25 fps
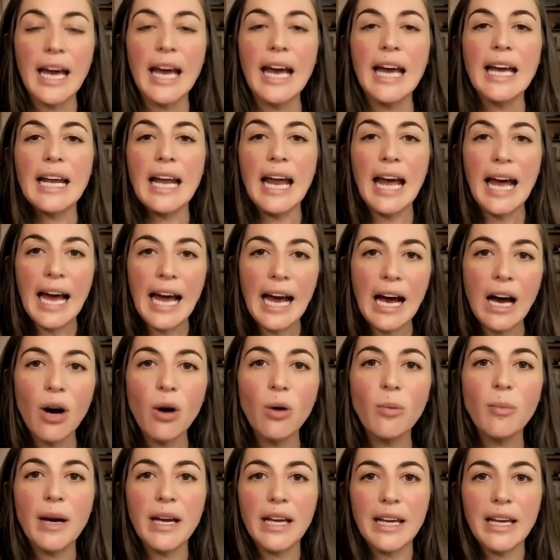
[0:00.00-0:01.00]
and how
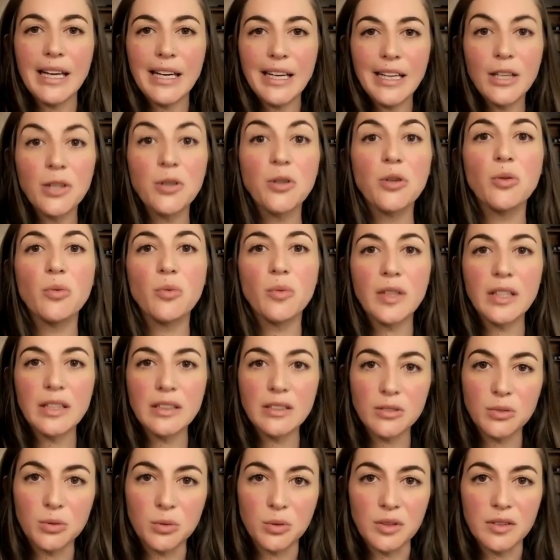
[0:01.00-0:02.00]
my inner
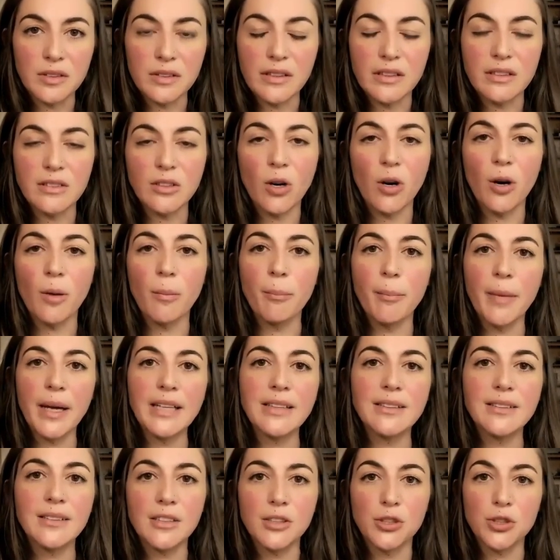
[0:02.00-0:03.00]
resources are
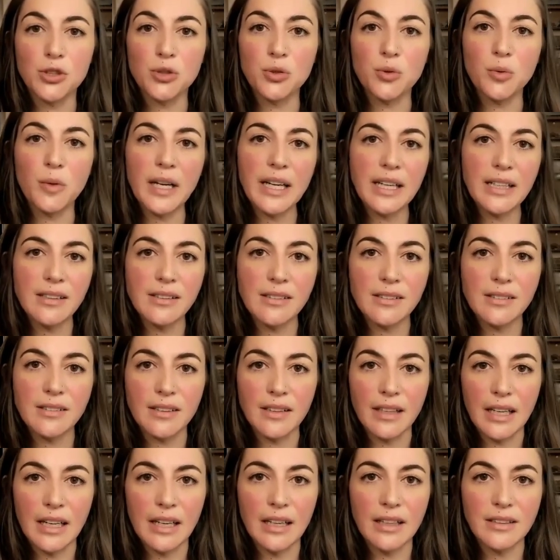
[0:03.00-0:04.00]
meant to
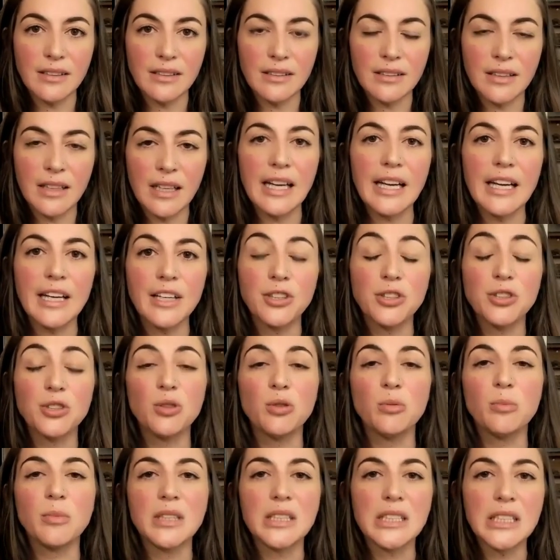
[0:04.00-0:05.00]
translate into
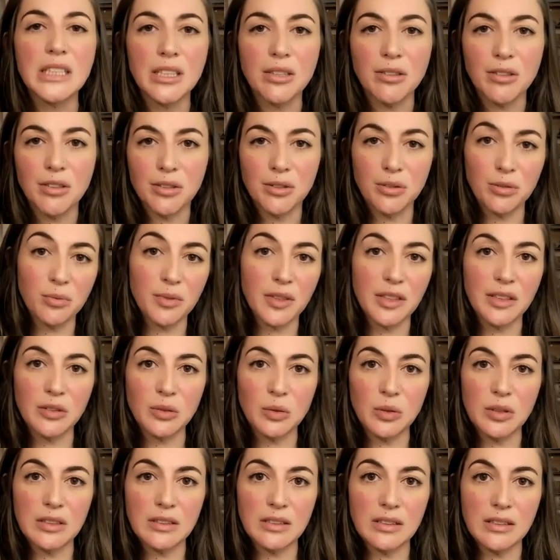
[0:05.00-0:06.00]
material
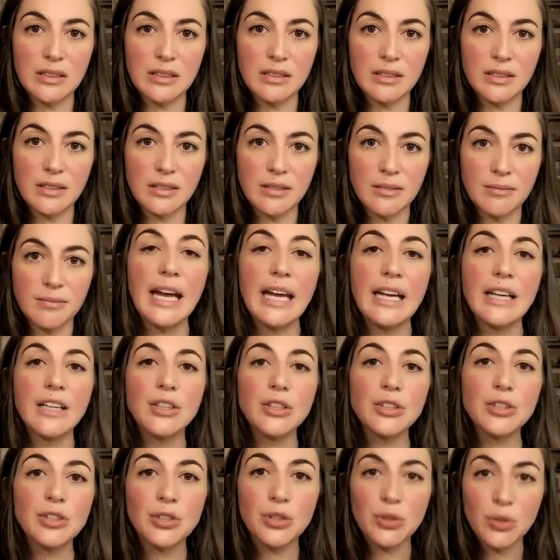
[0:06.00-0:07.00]
resources,
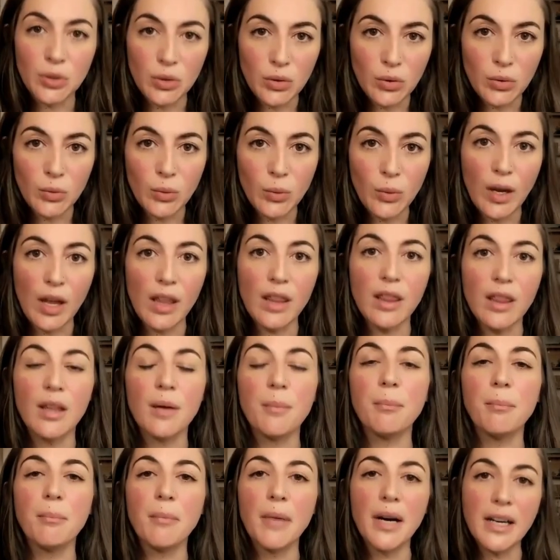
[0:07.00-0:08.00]
into the
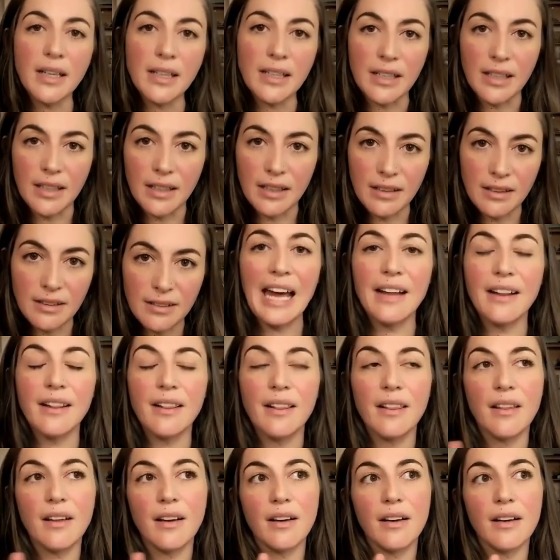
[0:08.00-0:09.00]
money and
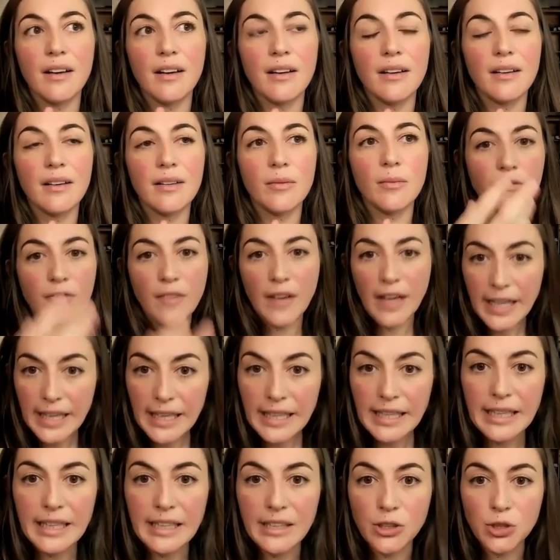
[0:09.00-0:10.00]
the
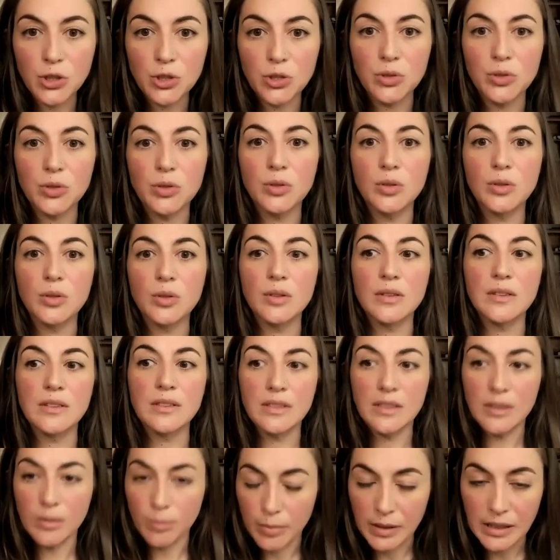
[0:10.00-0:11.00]
financial
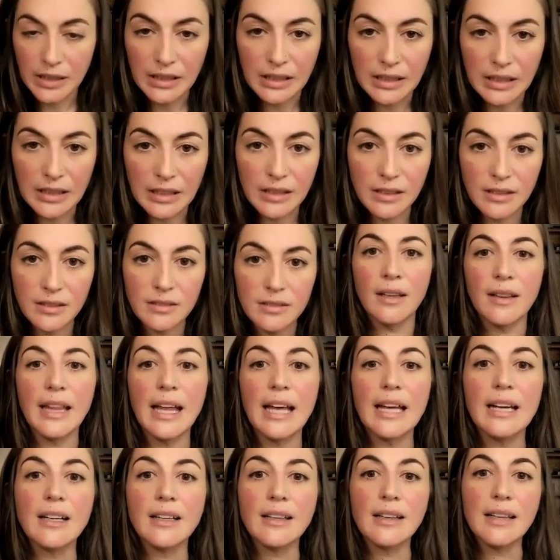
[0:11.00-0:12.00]
stability
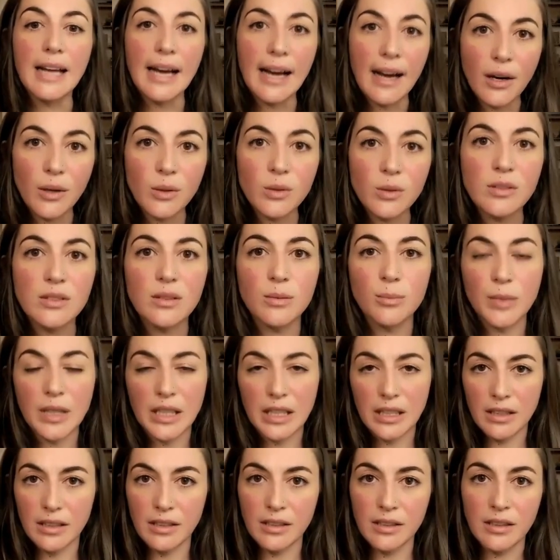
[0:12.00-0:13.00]
that allows
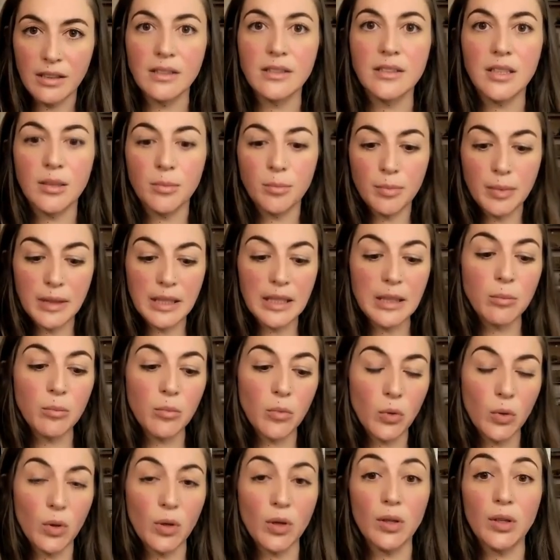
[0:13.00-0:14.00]
me to be
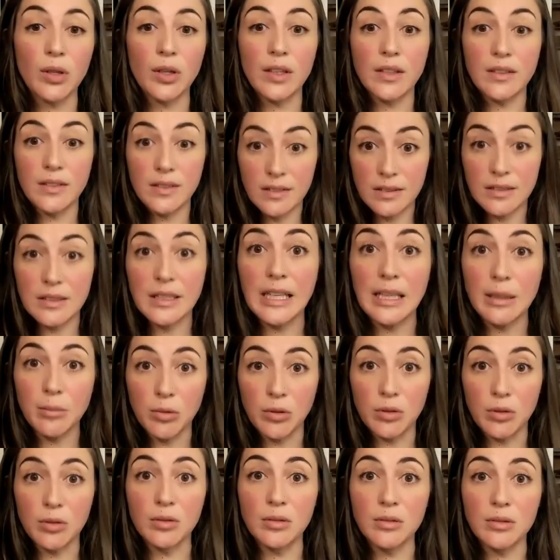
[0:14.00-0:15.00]
more
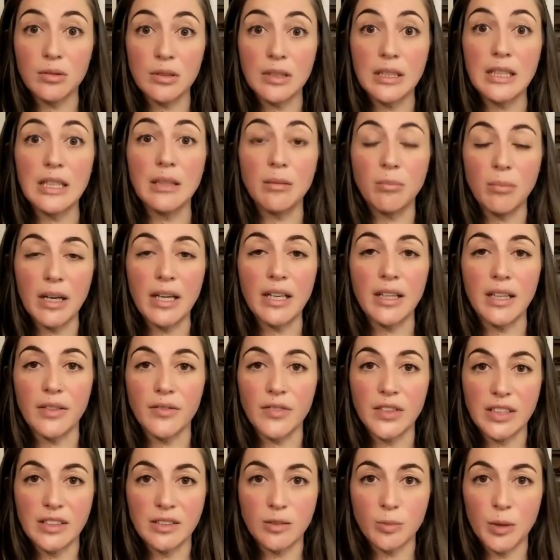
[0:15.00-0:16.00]
stable in my
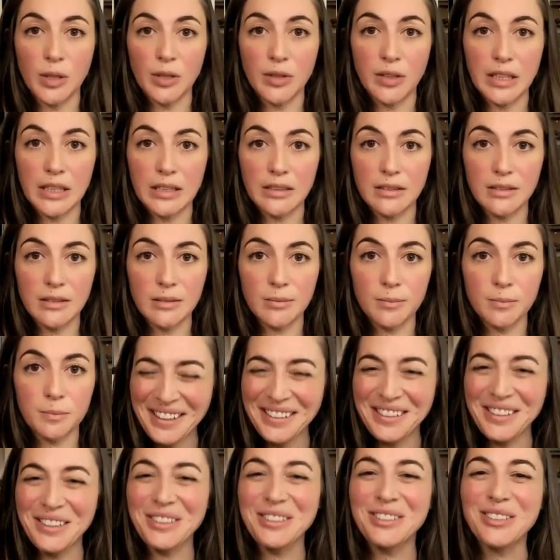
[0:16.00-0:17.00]
lived experience.
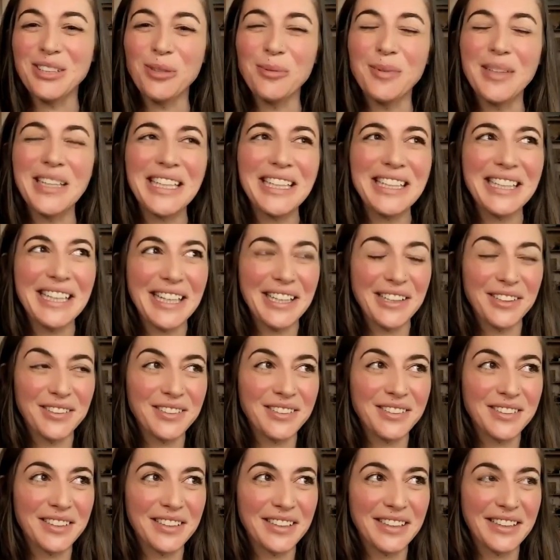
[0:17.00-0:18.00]
There's so many
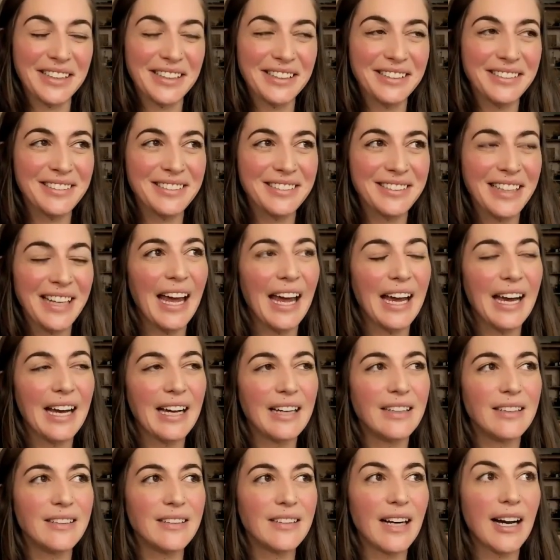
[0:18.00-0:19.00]
layers to this,
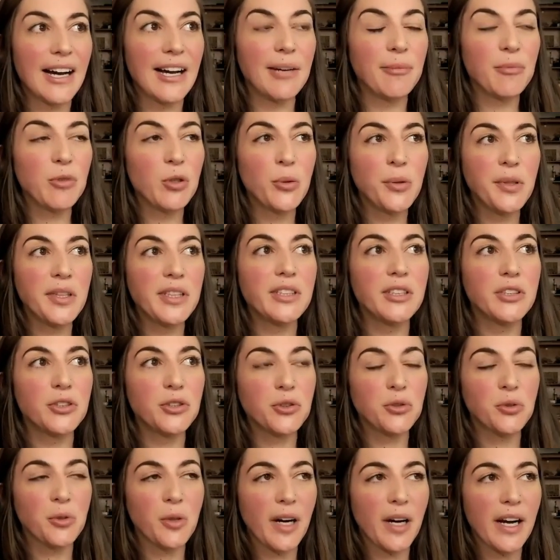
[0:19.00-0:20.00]
and I'm going to
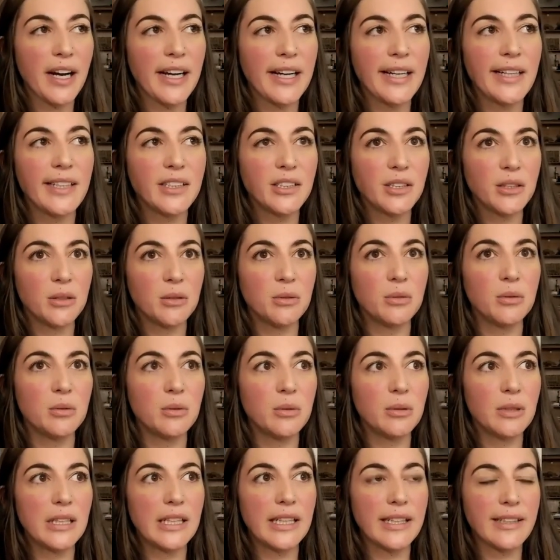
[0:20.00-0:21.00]
try to
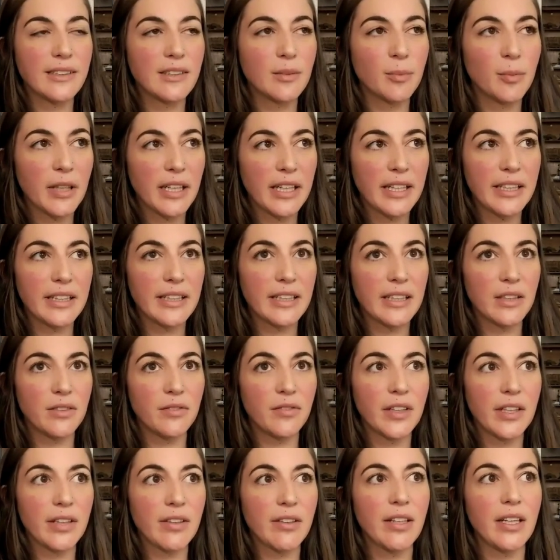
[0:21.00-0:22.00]
explain it in a
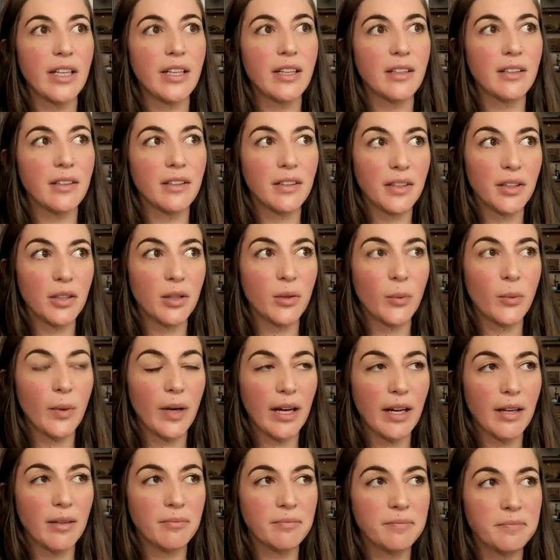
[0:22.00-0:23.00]
very clear
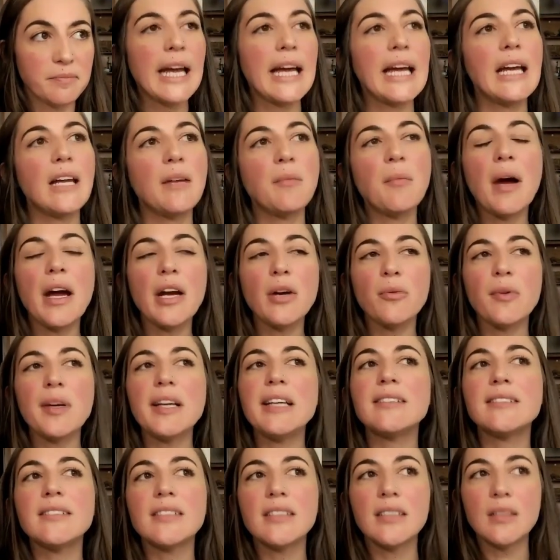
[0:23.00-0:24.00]
way. In my
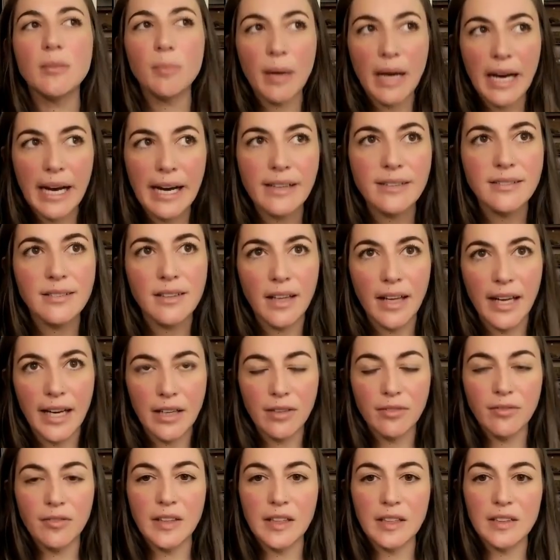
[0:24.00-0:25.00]
recent past
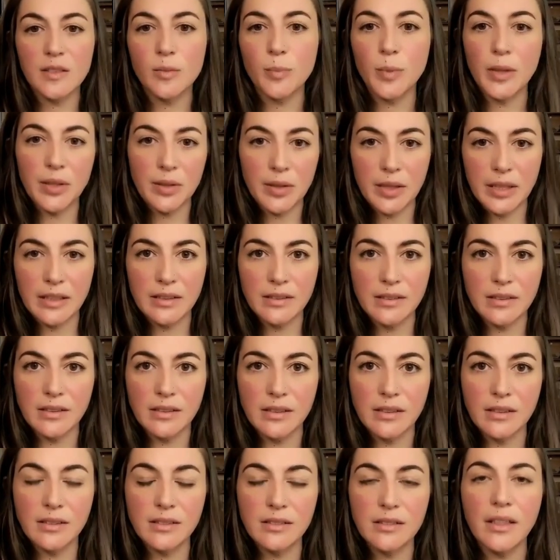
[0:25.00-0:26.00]
life
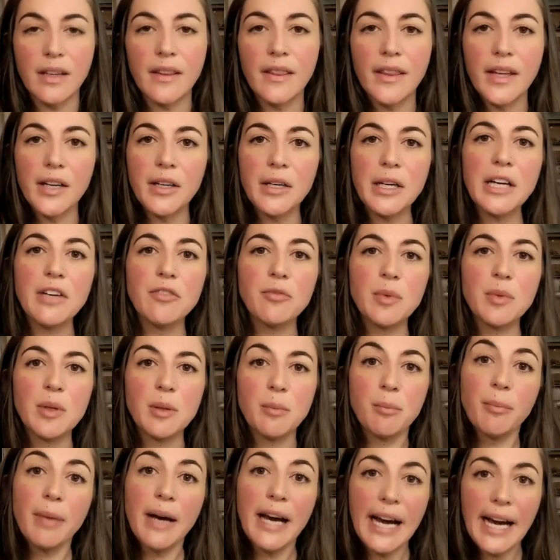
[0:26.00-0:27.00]
experiences, there have been
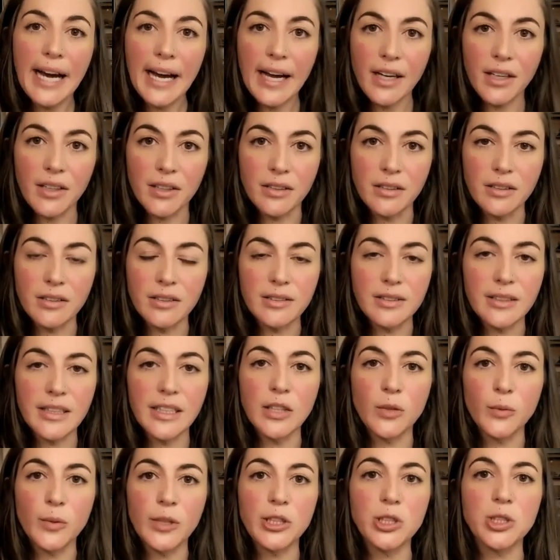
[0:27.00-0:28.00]
patterns
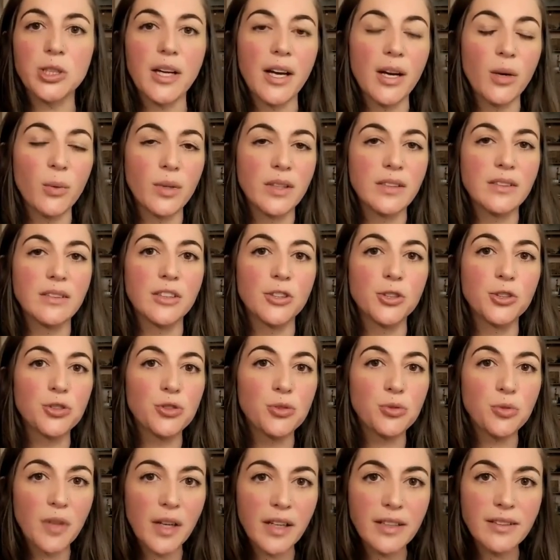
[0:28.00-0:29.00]
in which I was a
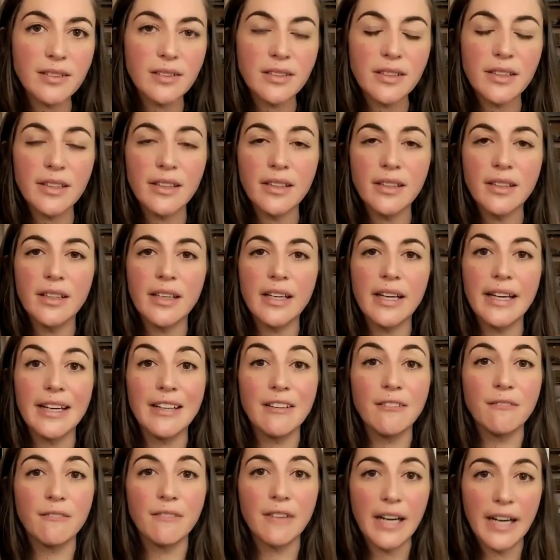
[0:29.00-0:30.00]
trusted
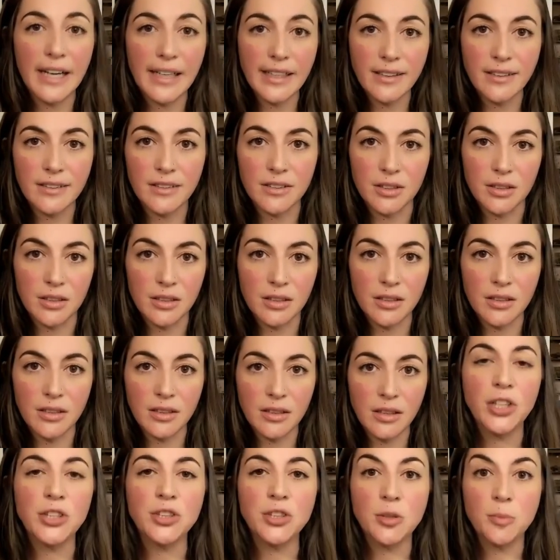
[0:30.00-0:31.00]
advisor
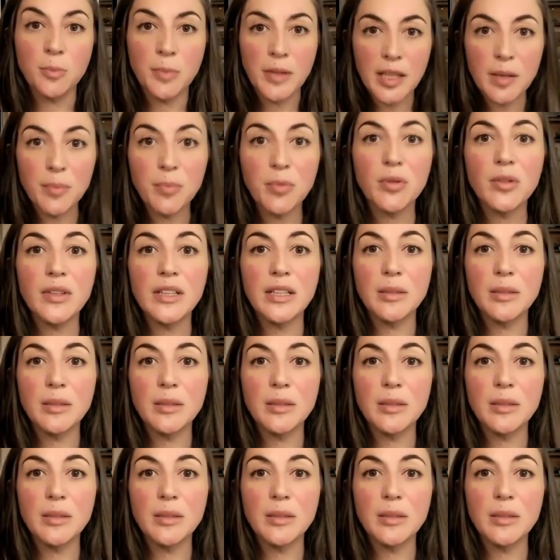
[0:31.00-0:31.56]
to people